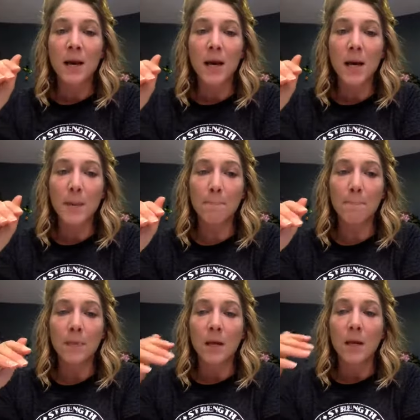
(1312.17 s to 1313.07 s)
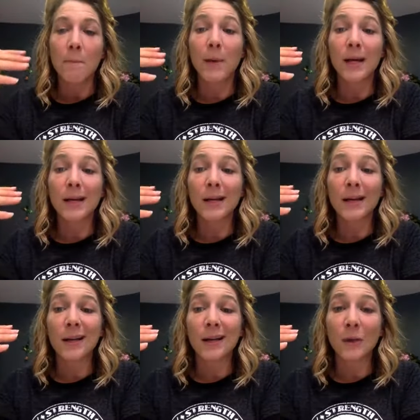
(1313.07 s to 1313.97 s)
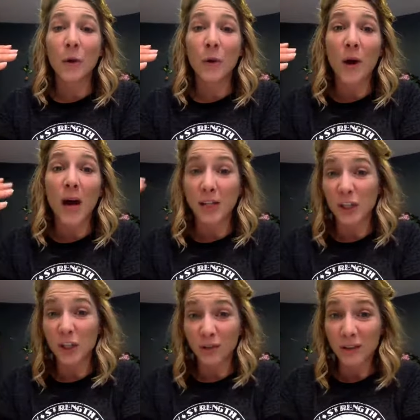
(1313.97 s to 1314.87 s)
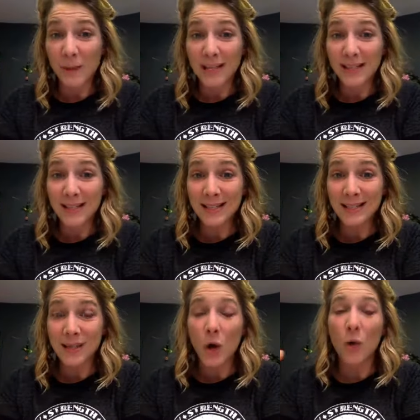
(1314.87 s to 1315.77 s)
Um, but, you know, on a yearly basis,